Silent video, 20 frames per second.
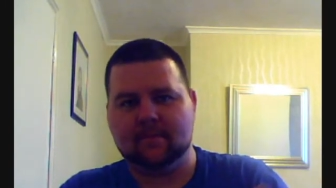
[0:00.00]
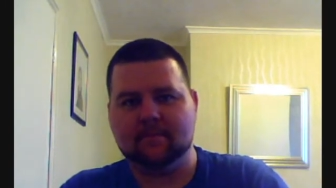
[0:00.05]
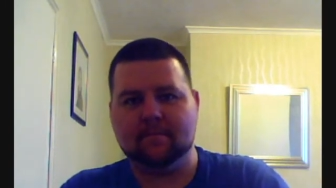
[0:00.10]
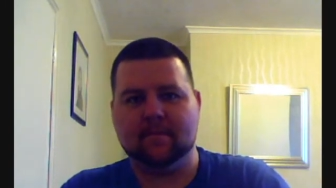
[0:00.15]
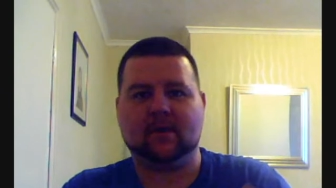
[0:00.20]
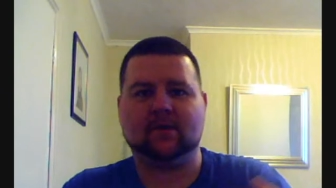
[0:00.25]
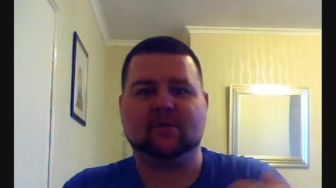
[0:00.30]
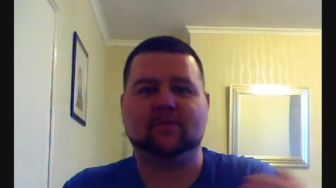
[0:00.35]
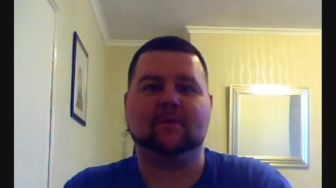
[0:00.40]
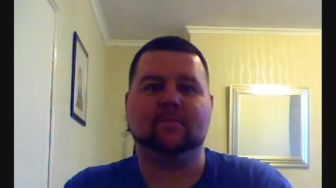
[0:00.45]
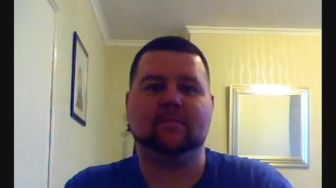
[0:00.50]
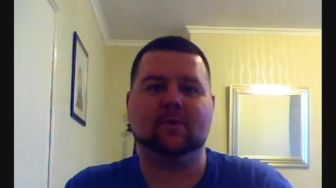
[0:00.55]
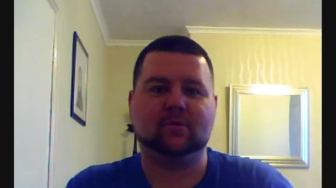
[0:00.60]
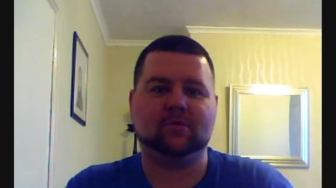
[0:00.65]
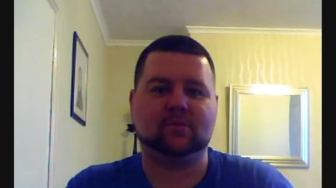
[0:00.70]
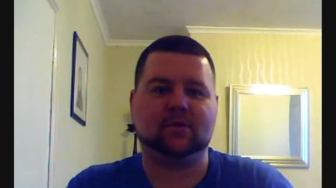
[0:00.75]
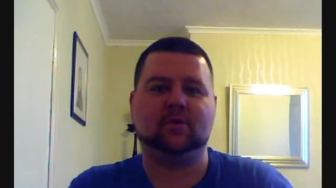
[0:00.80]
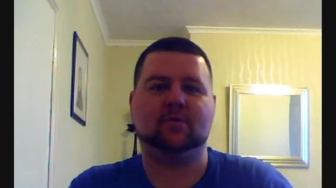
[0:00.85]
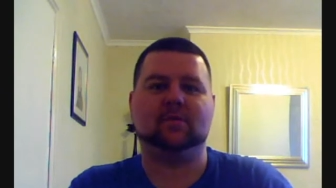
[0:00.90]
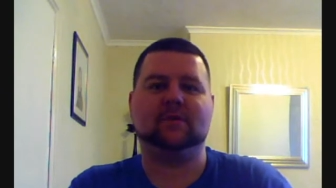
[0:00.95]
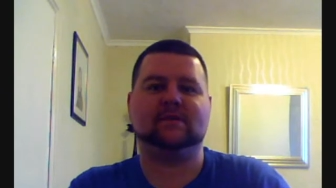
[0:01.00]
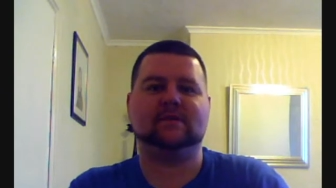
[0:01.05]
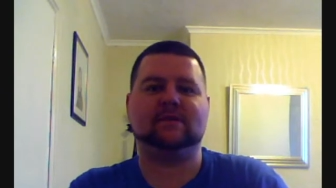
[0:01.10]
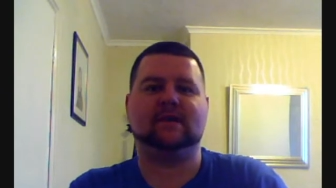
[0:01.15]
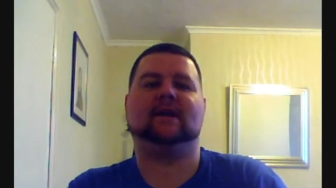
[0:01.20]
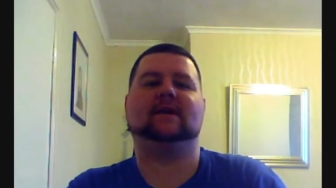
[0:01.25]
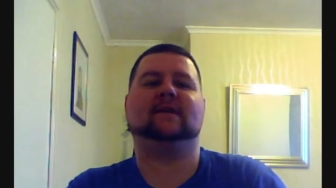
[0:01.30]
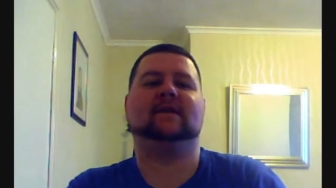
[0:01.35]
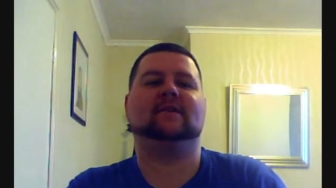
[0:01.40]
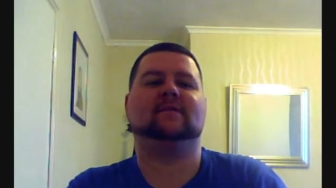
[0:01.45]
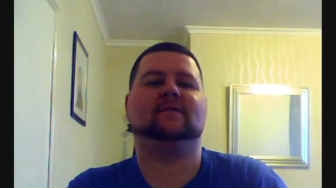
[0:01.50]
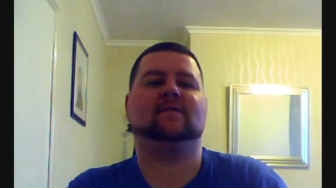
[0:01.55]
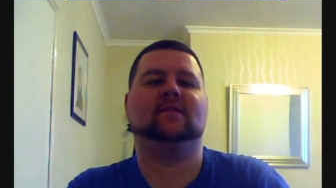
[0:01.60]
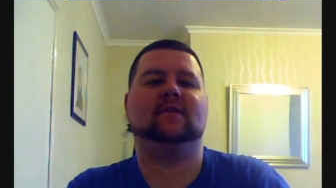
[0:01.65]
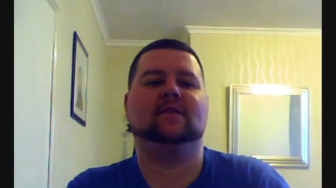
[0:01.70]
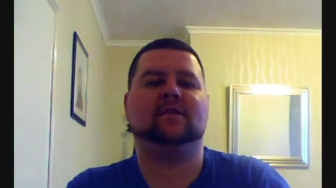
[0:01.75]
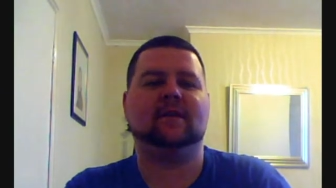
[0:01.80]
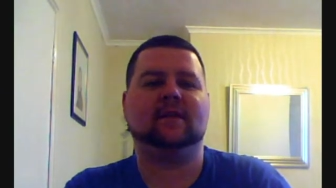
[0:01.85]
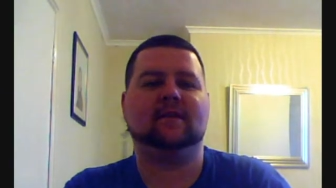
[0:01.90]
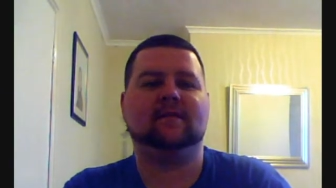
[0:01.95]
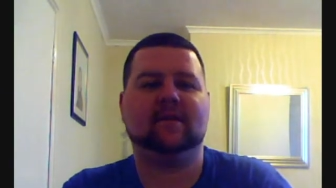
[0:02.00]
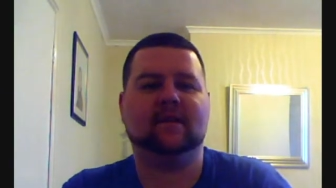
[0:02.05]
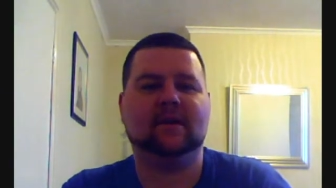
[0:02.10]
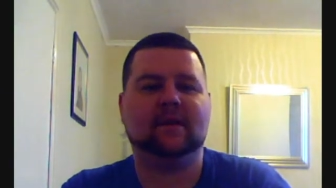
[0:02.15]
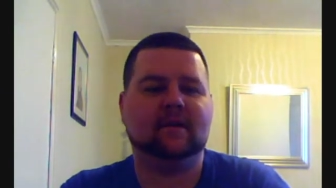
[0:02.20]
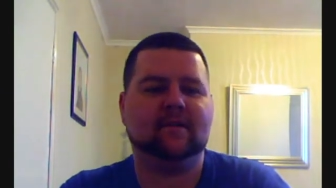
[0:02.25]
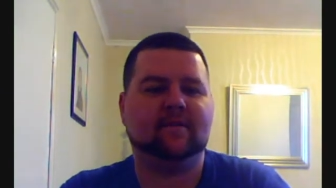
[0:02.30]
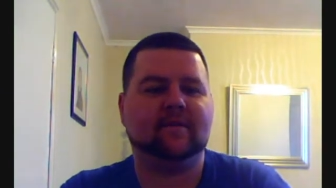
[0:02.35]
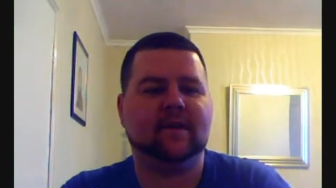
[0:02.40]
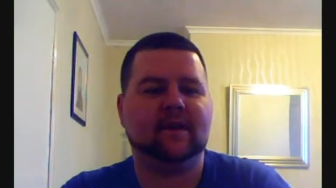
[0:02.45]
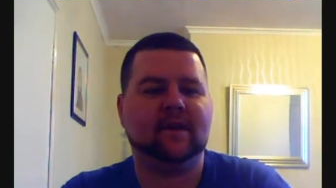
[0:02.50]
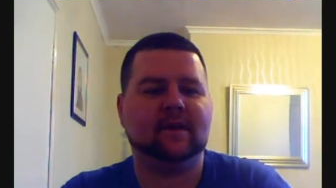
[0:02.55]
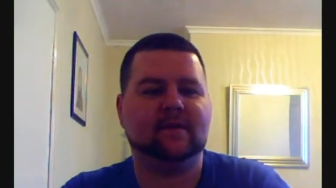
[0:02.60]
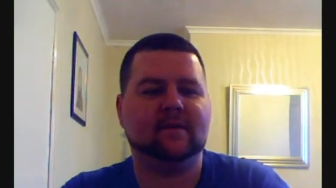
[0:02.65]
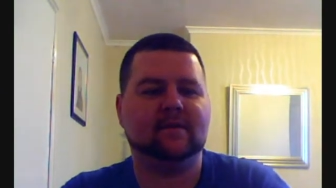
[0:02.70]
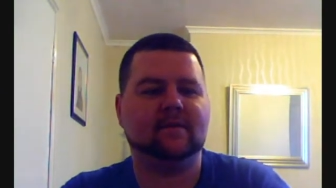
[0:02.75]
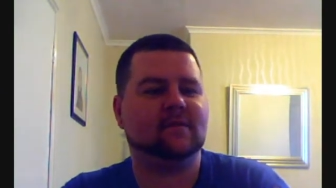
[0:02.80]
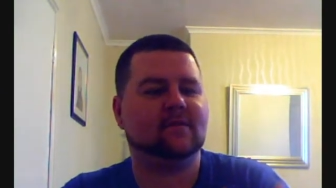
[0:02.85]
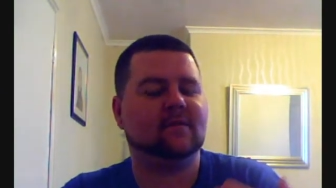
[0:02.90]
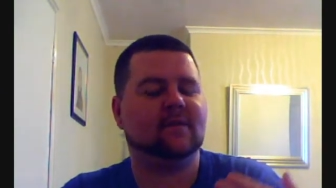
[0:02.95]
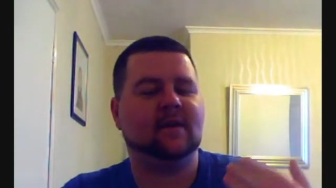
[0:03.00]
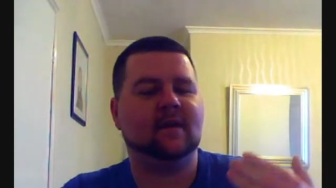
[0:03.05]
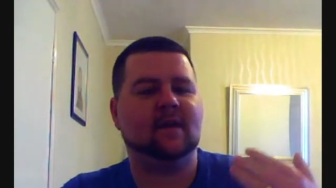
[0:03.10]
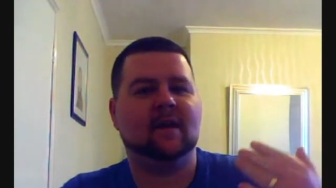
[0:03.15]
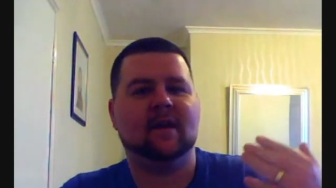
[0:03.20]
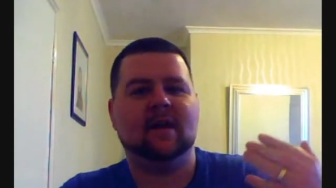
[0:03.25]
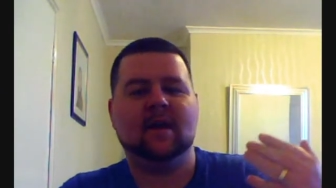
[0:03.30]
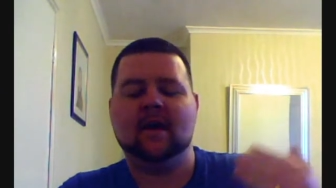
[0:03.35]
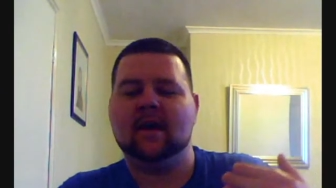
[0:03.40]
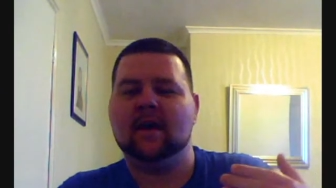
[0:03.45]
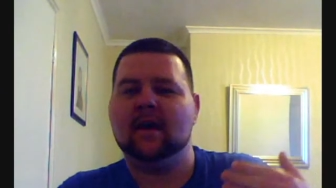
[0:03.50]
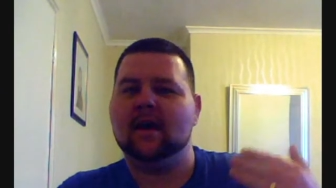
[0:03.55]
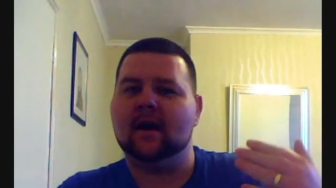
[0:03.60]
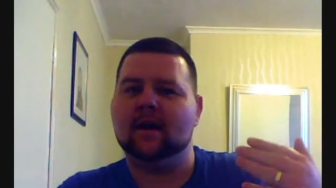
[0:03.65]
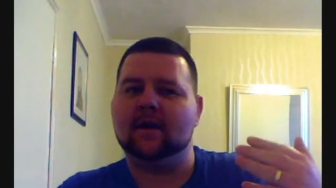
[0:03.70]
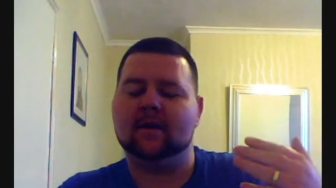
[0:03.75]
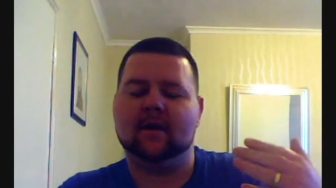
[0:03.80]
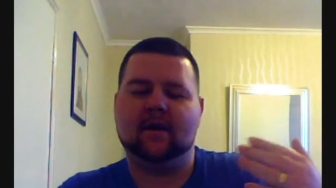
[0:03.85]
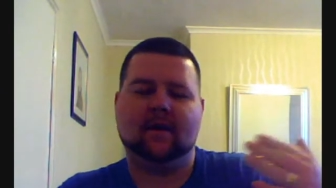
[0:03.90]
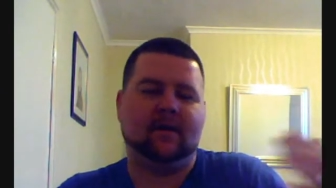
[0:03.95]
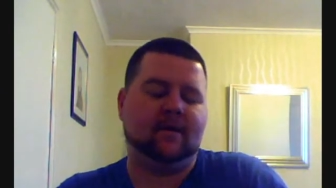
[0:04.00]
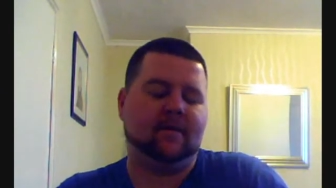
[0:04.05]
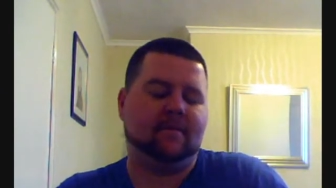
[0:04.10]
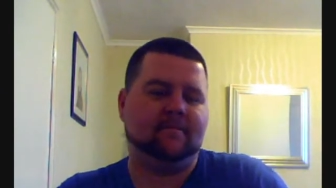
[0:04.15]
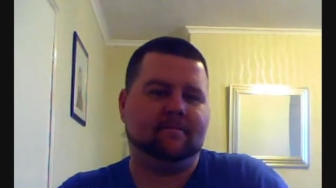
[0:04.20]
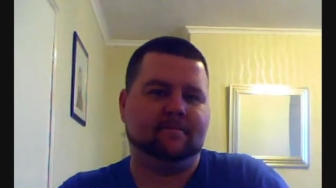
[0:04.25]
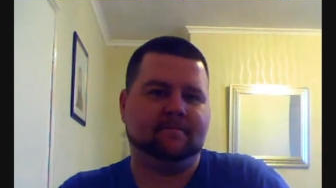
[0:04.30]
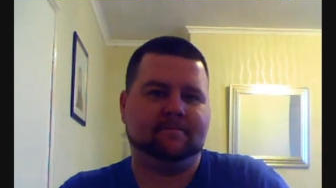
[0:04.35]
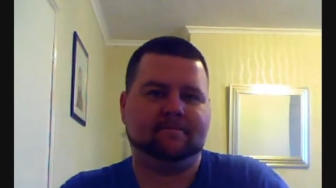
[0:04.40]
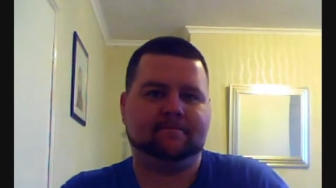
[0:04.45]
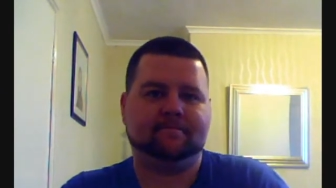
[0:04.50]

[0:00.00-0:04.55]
because I'm used to doing Saturdays on the DVD fiends, and um,